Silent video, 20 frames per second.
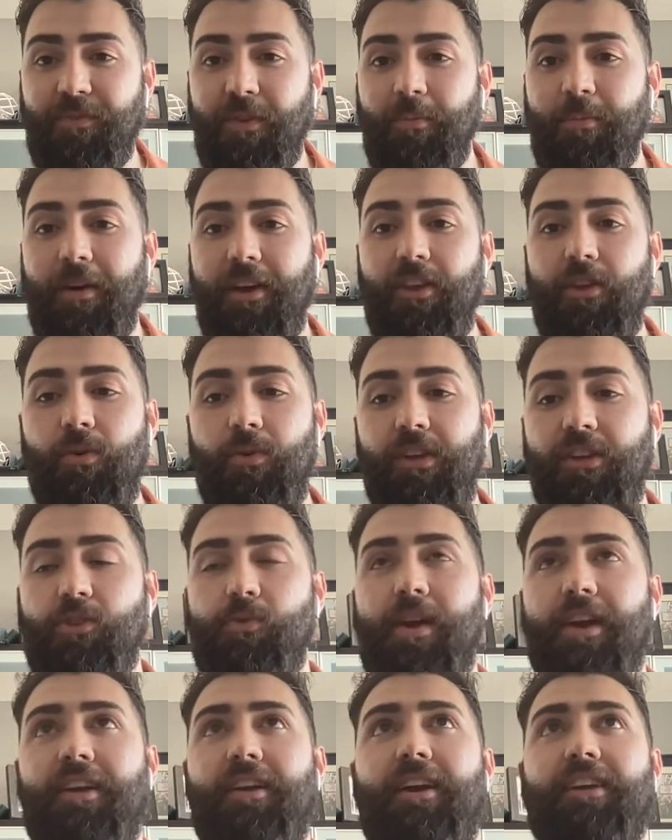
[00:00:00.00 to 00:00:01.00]
but you need
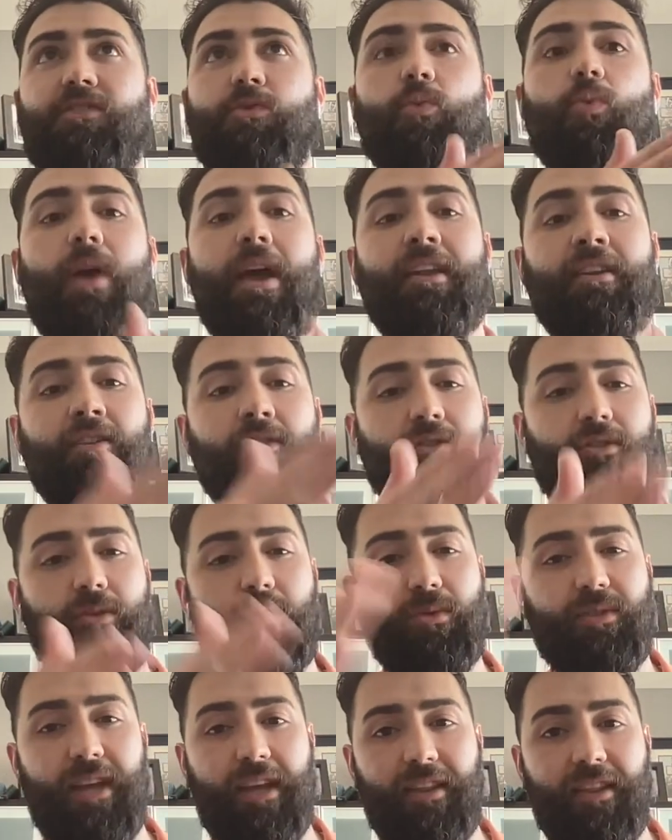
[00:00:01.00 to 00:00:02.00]
to recognize when
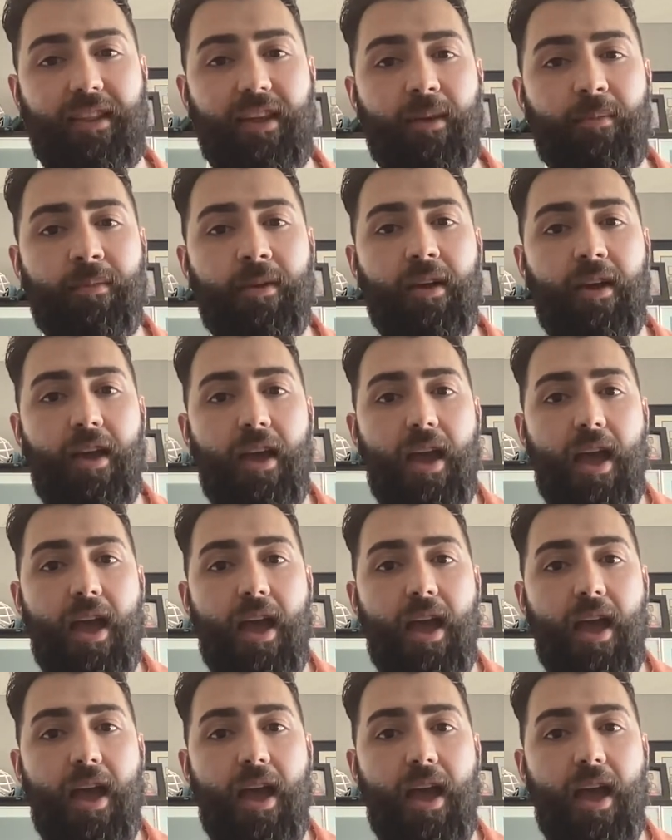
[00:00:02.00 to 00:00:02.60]
to set them.